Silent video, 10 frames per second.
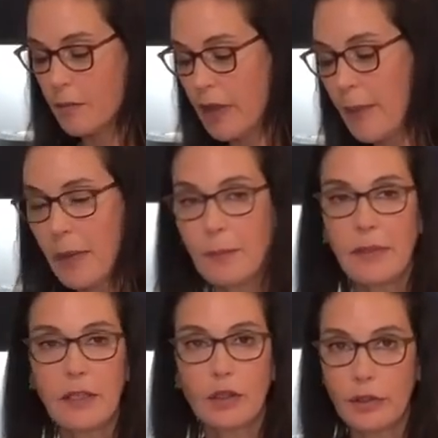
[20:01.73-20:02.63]
that might
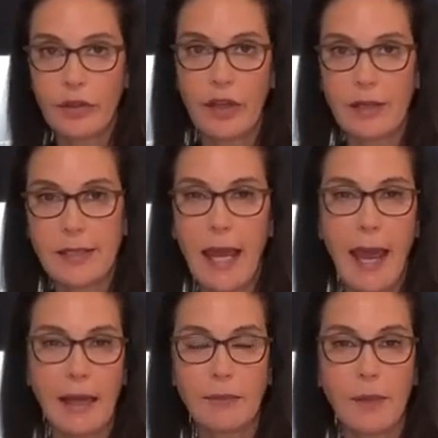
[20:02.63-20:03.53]
be a good thing to
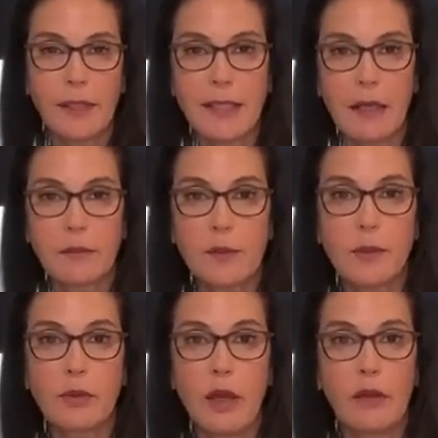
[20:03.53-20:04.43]
add, maybe a
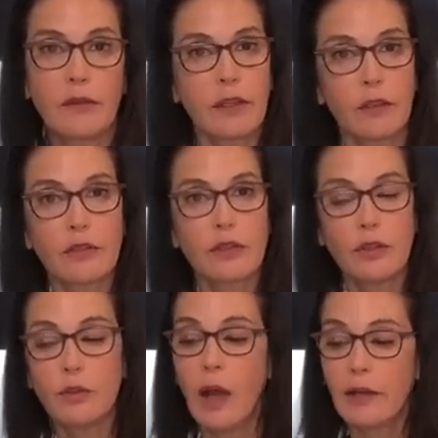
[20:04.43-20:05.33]
tablespoon of here too.